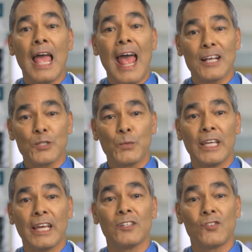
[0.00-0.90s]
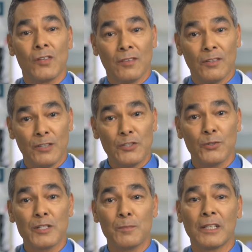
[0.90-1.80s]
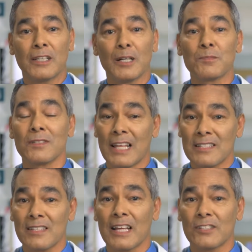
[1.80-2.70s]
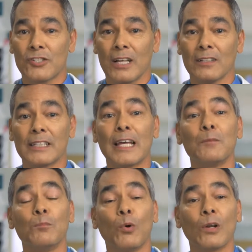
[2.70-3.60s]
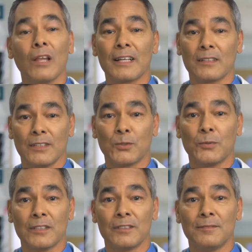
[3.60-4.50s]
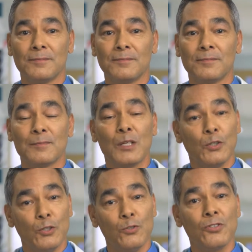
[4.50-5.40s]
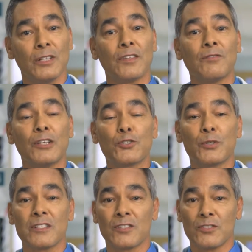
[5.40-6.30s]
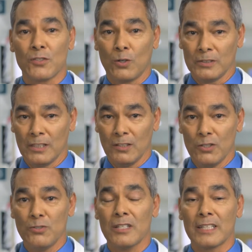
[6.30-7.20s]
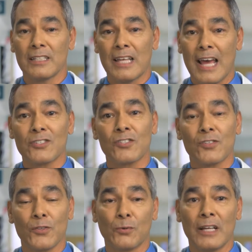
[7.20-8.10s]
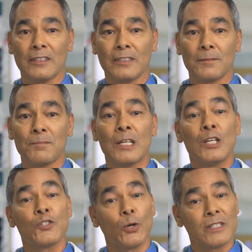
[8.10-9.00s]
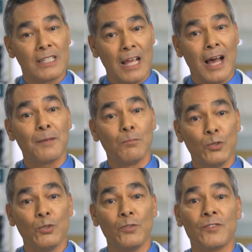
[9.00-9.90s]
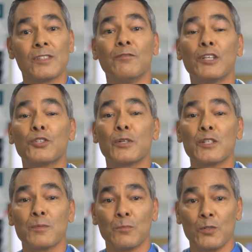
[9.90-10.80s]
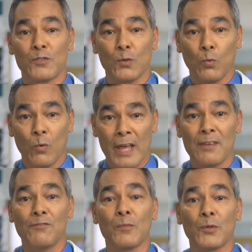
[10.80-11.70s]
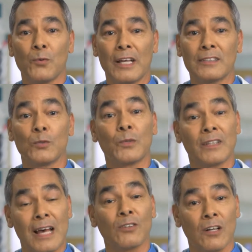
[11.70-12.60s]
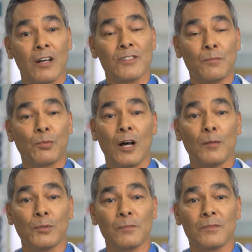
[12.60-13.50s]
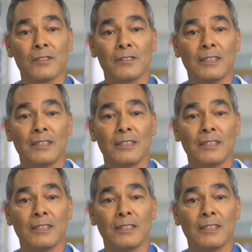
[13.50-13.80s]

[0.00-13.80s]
As we age, the vitreous becomes less like jelly and more like liquid. Usually the vitreous is only loosely attached to the retina, so as the eye moves, the vitreous moves away from the retina without causing problems.